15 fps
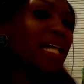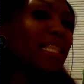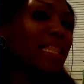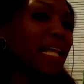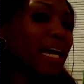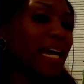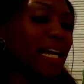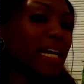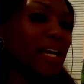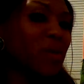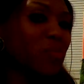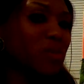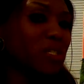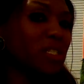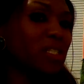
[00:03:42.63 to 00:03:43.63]
Like, it
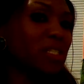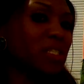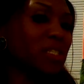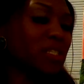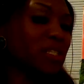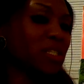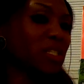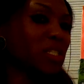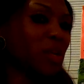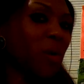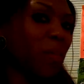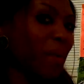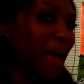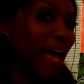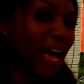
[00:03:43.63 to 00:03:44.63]
was
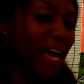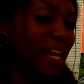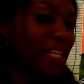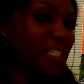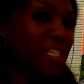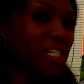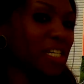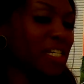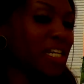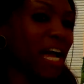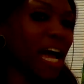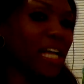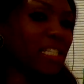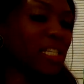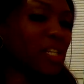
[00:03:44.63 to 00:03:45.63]
so bad until it
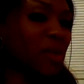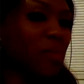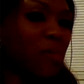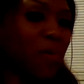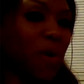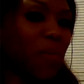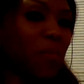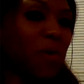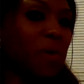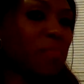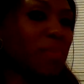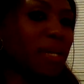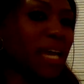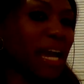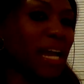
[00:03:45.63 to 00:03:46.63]
got to the point where it
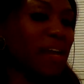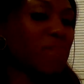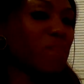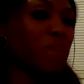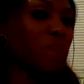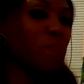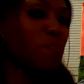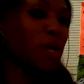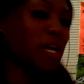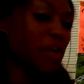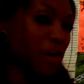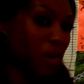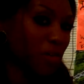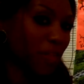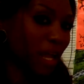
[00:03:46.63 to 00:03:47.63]
became
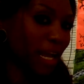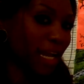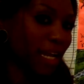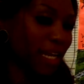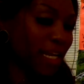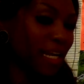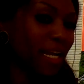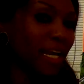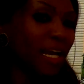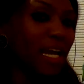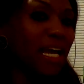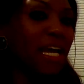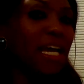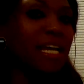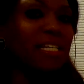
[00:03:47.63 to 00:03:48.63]
weird. Like,
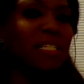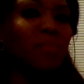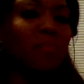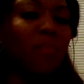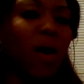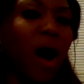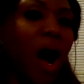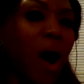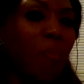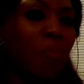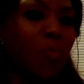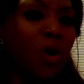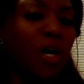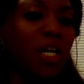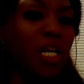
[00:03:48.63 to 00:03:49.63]
his mom
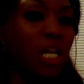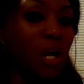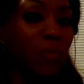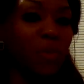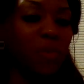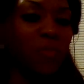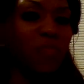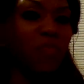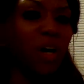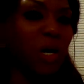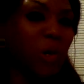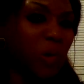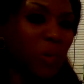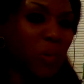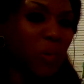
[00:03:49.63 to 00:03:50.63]
would get on the
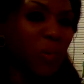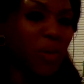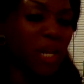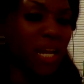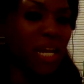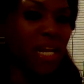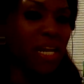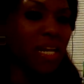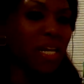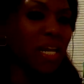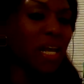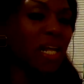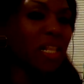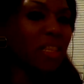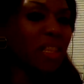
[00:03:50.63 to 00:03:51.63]
phone and
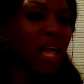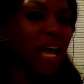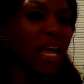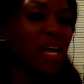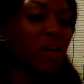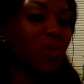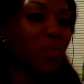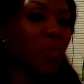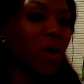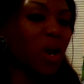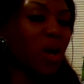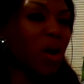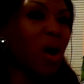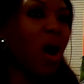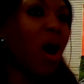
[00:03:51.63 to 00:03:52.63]
like want
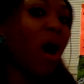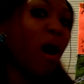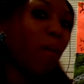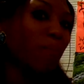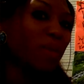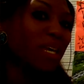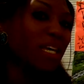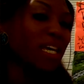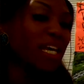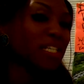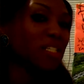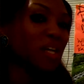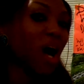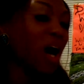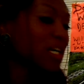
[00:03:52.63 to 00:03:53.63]
to call me and
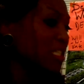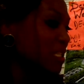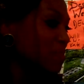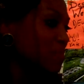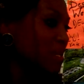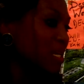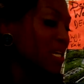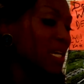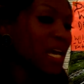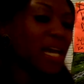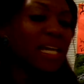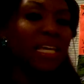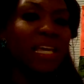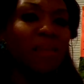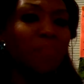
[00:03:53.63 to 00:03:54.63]
talk to me.
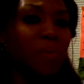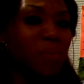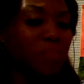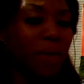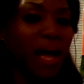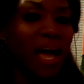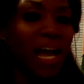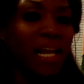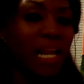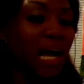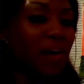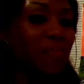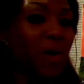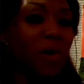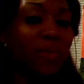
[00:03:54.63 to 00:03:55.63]
Keep in mind,
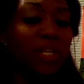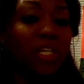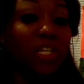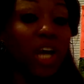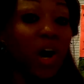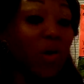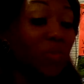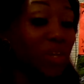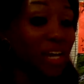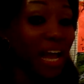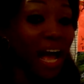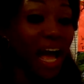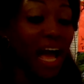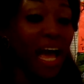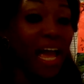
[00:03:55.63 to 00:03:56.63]
I've only known the
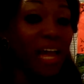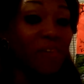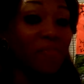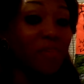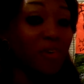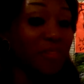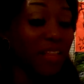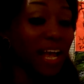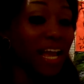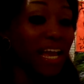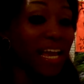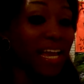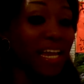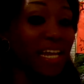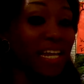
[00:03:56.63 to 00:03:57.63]
guy for
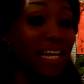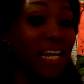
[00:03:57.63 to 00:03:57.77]
like